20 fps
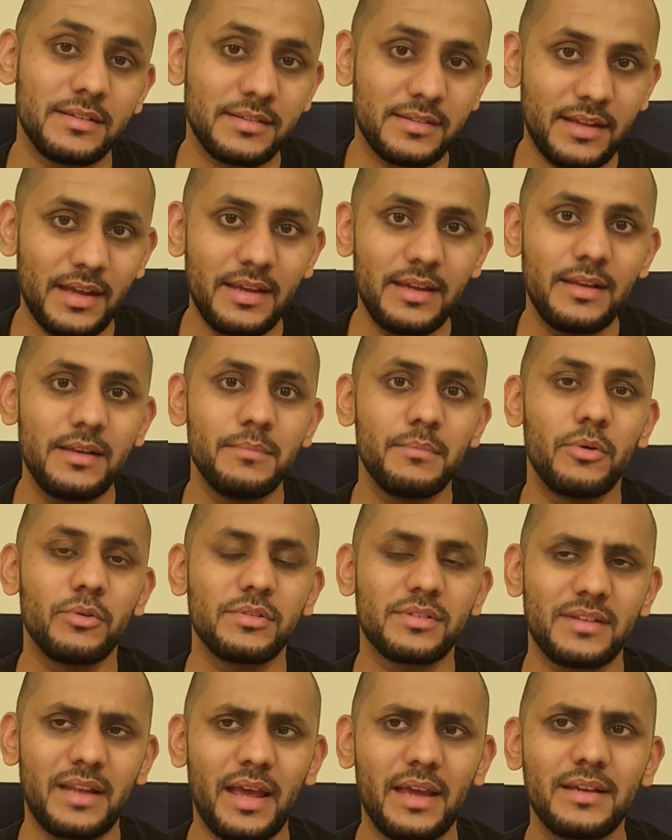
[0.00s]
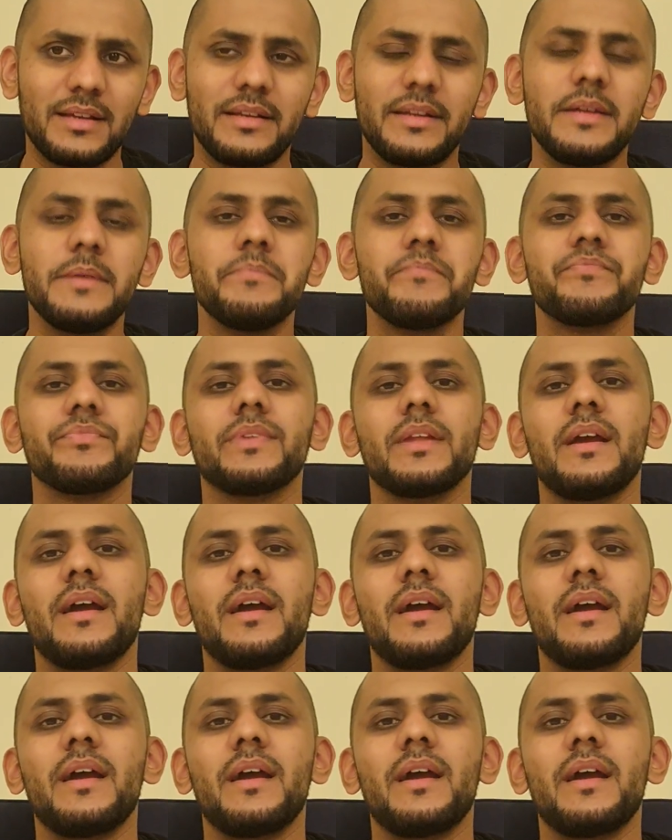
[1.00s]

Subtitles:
sale, most likely,